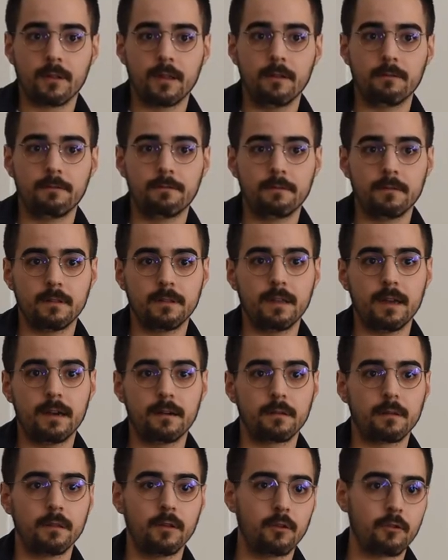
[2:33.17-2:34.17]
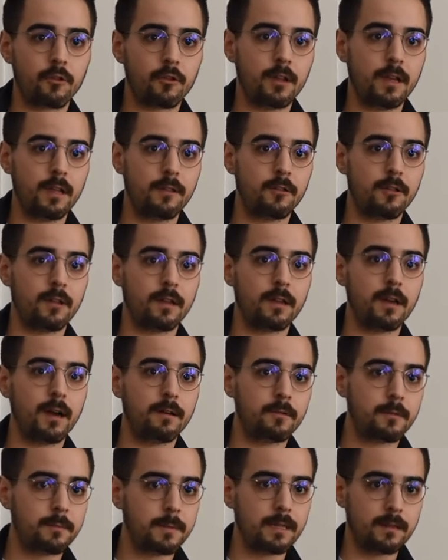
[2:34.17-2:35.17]
If there's no change
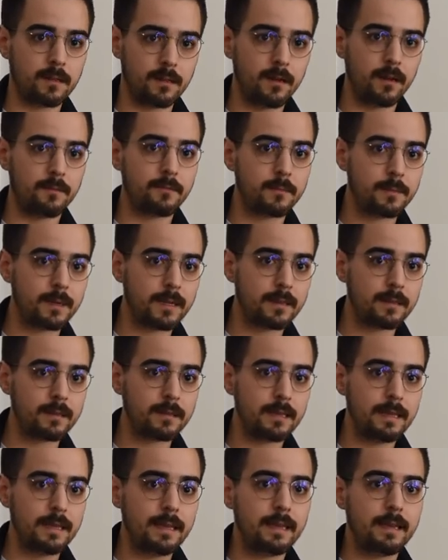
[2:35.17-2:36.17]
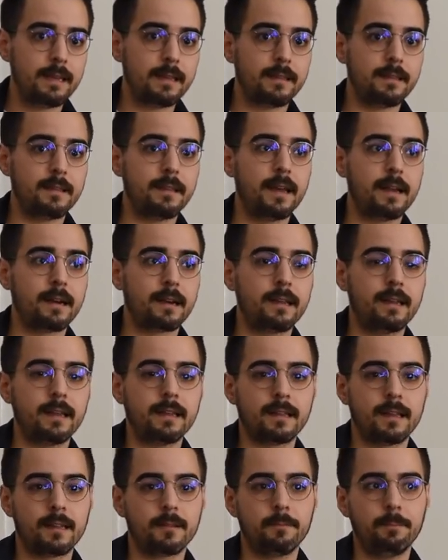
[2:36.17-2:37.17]
in the government, there
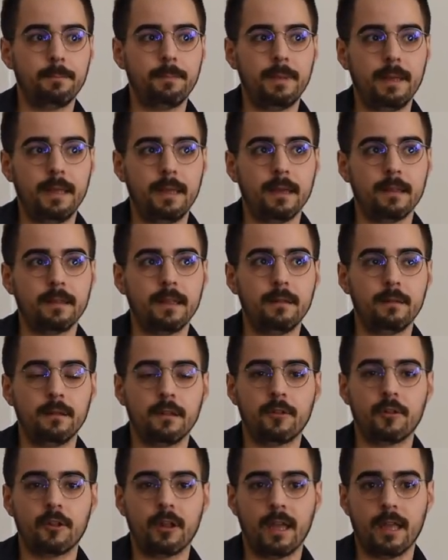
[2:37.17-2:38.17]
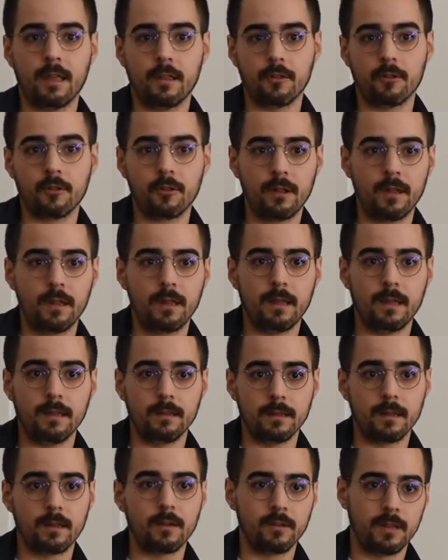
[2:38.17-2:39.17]
cannot be an easy change
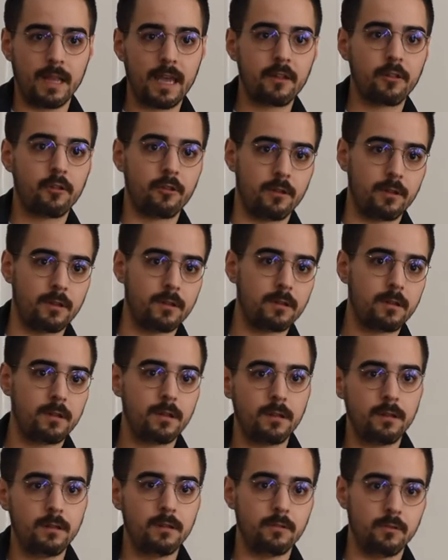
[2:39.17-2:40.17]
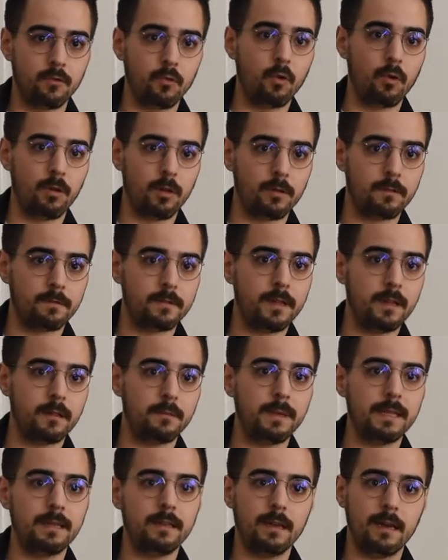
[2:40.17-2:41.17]
in the connection to all of these
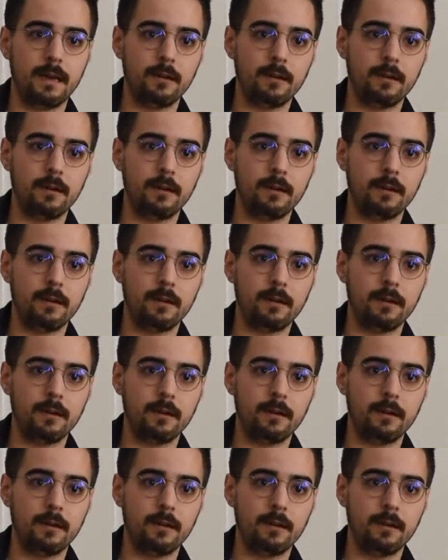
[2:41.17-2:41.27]
media